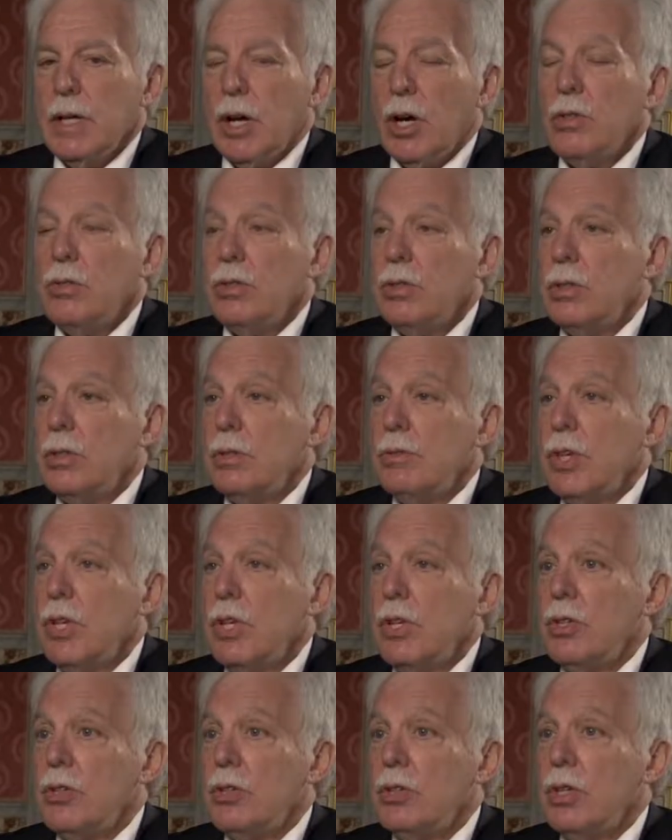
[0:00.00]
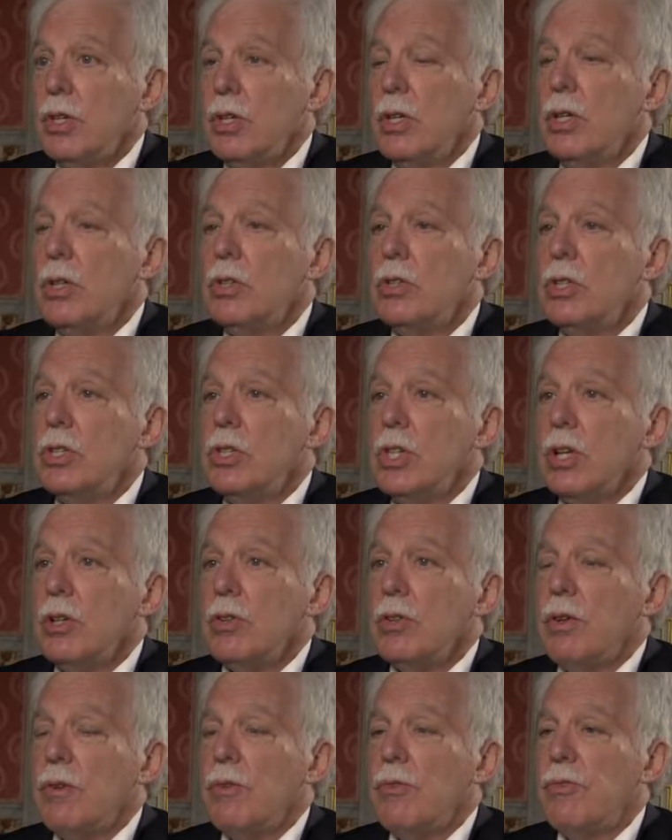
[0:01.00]
hundreds of years, to
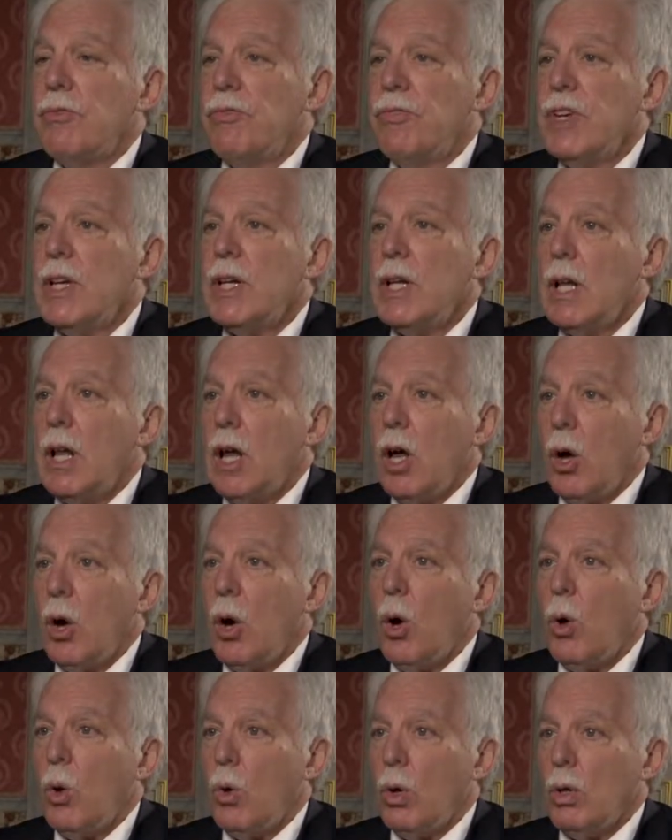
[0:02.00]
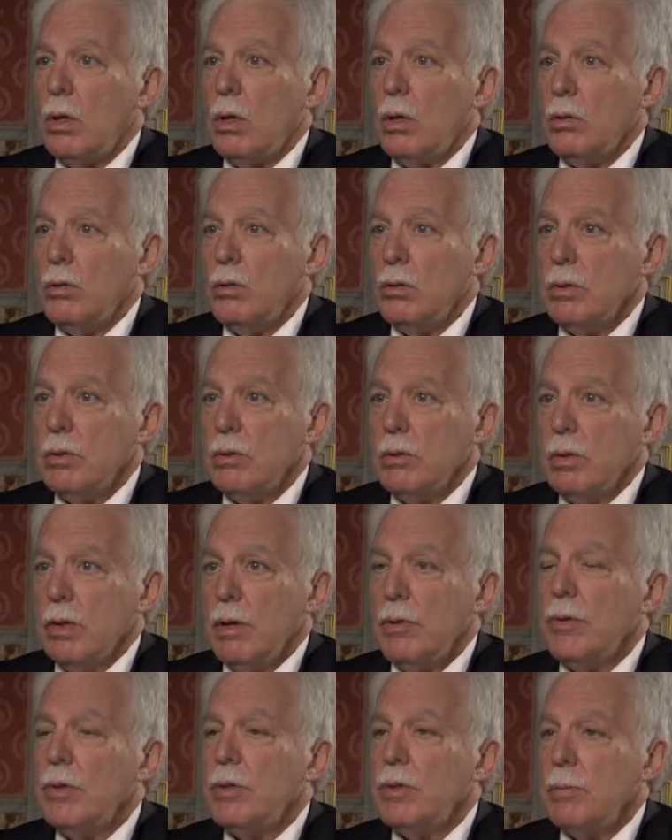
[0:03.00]
just fill a hole.
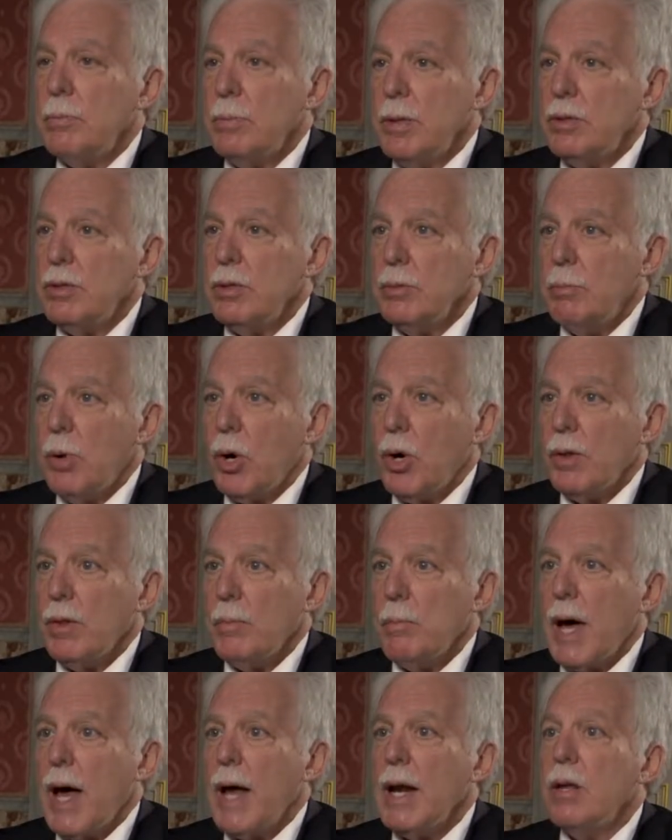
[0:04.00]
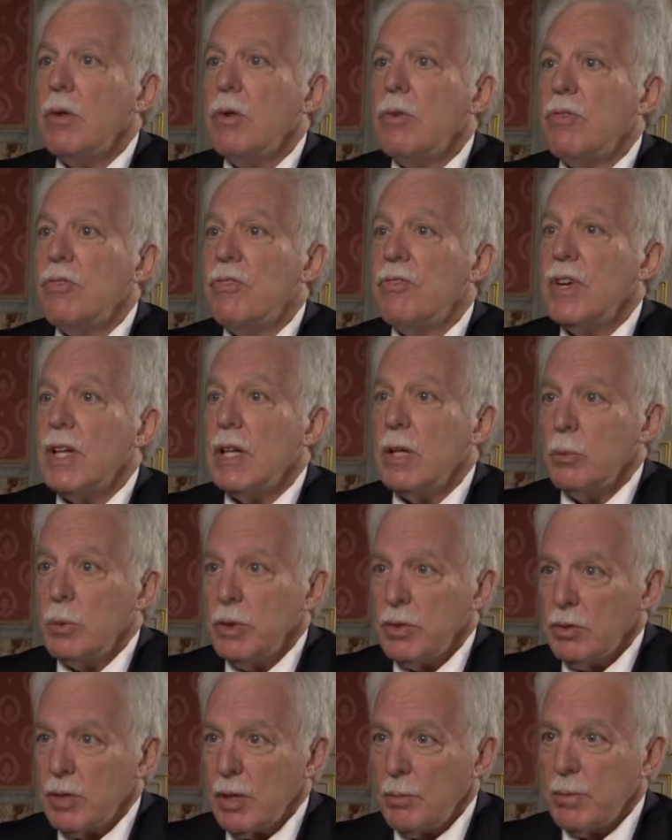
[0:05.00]
If there's a missing part of the body, you fill it
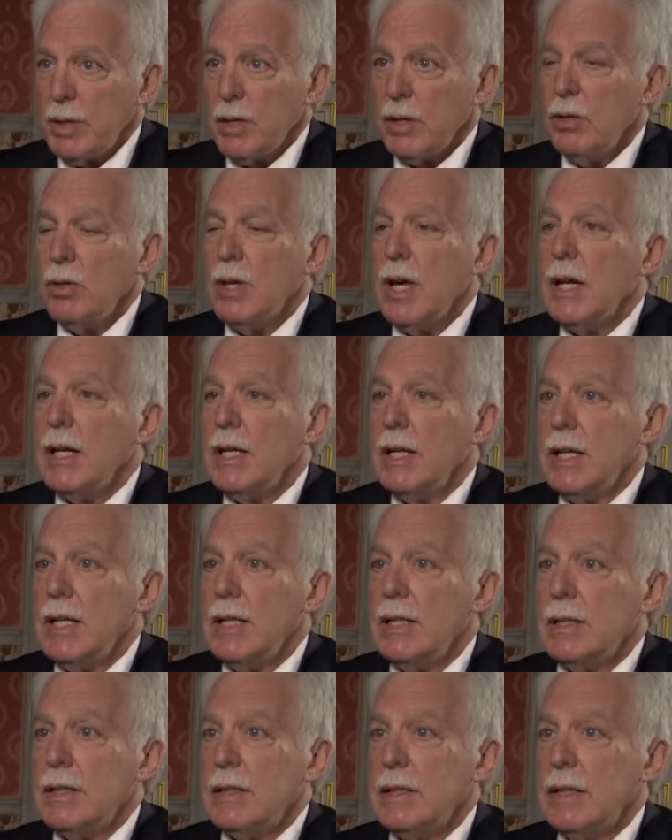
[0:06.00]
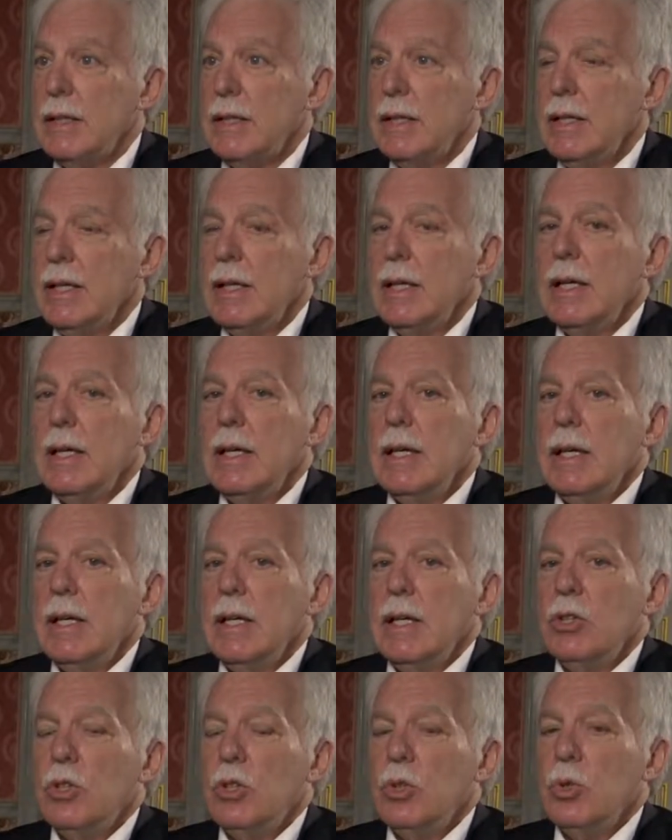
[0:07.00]
with something, you get it healed,
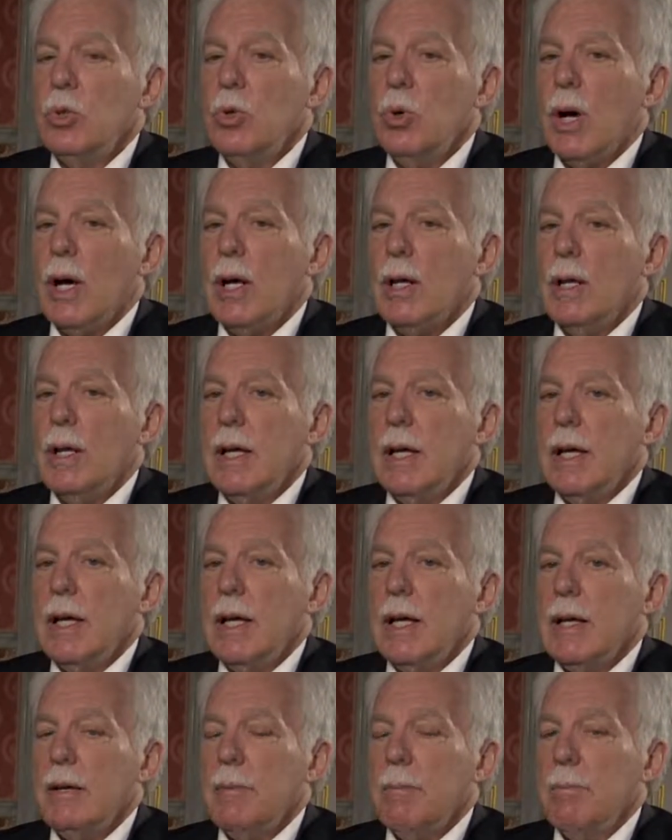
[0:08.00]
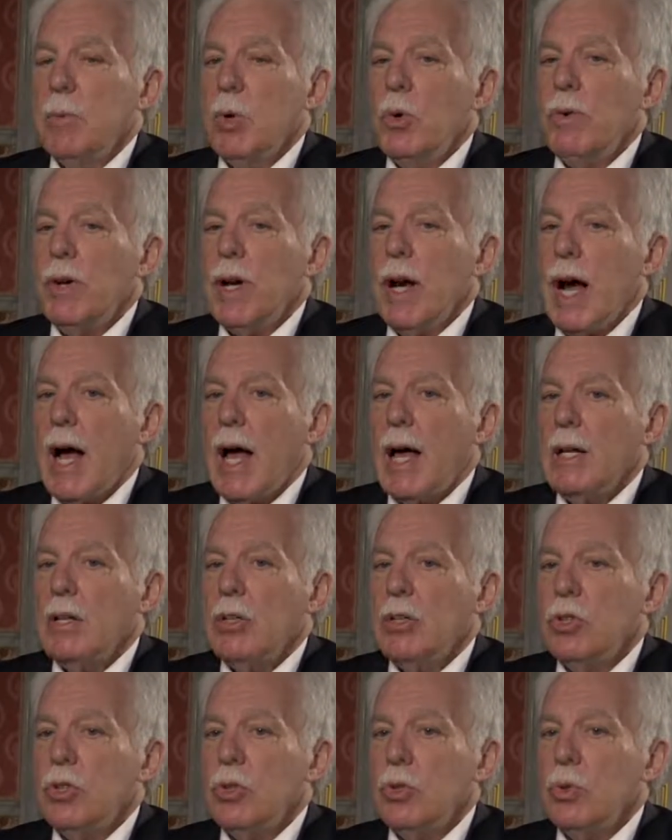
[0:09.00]
to uh, moving
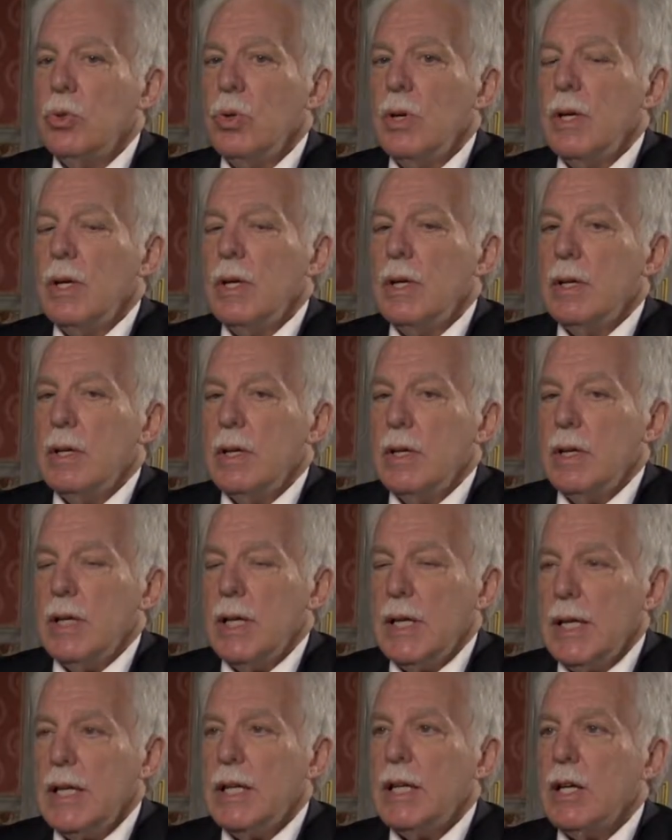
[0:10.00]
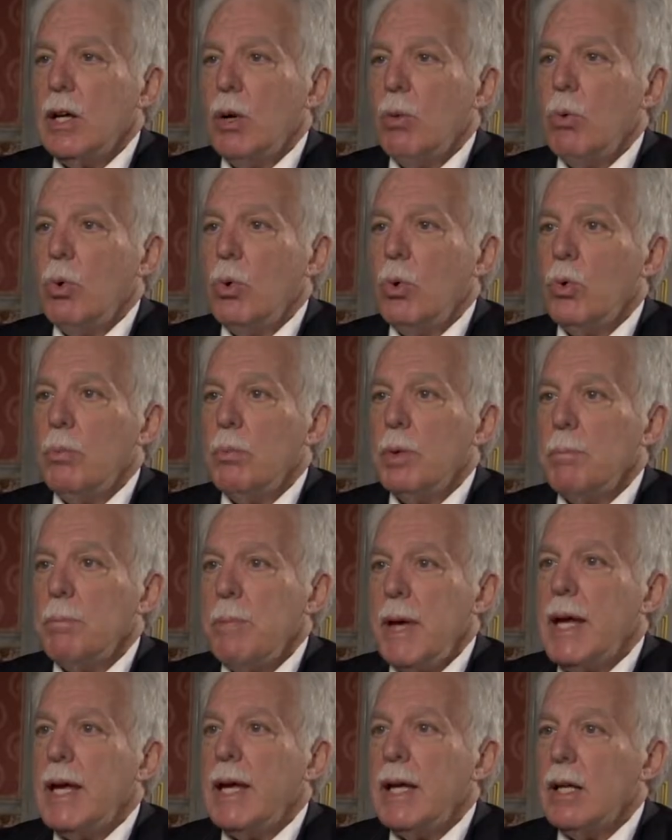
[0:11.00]
on to healing a wound but
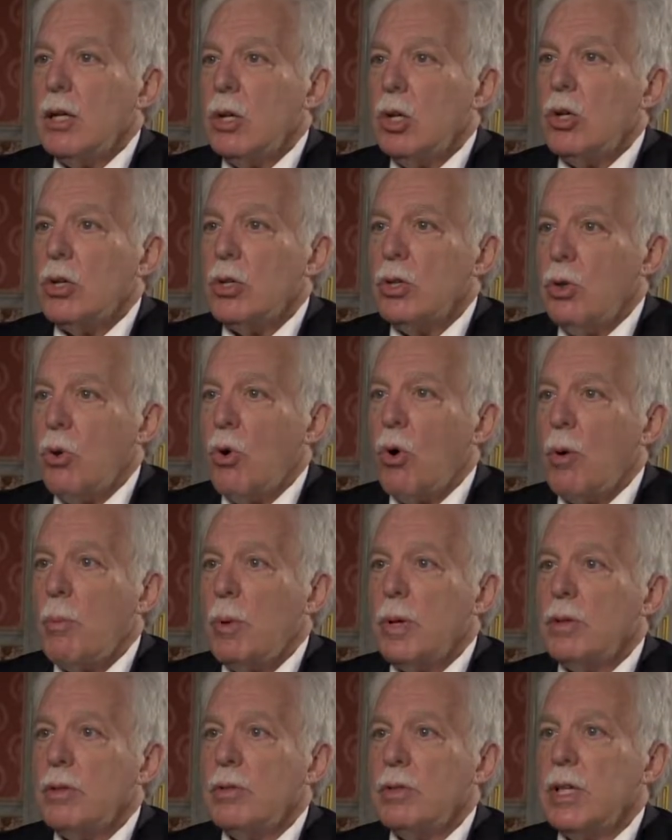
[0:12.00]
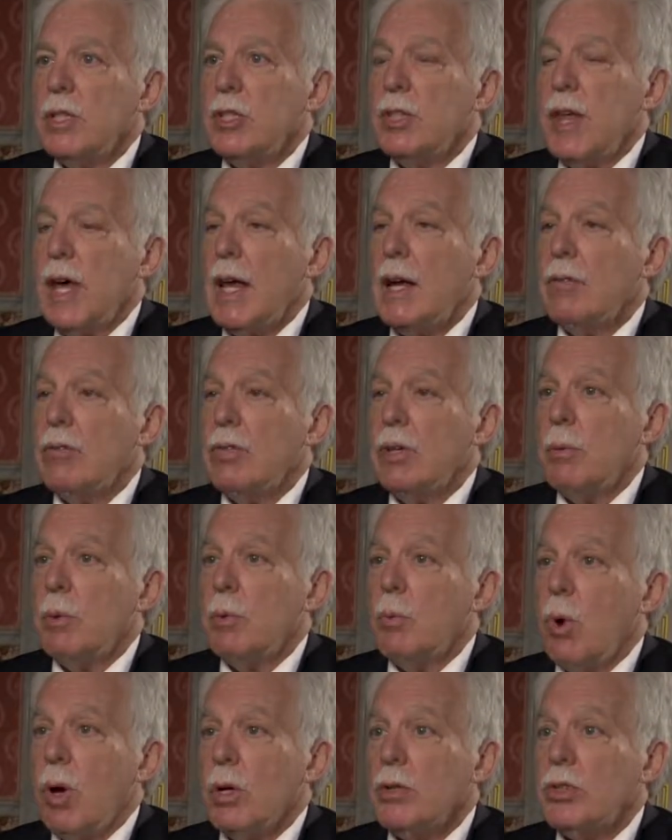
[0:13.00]
making it look normal such that if
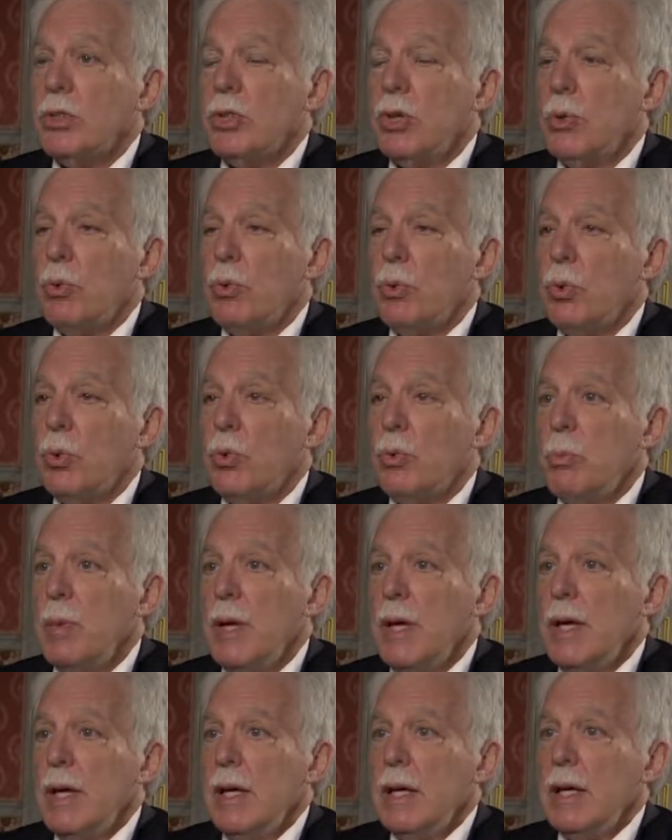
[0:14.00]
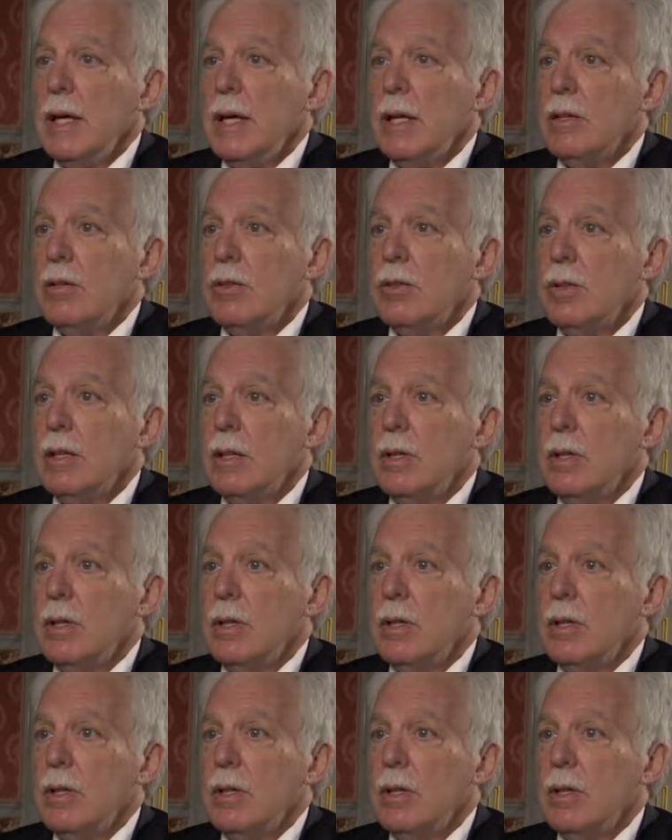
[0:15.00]
someone walks into the room, it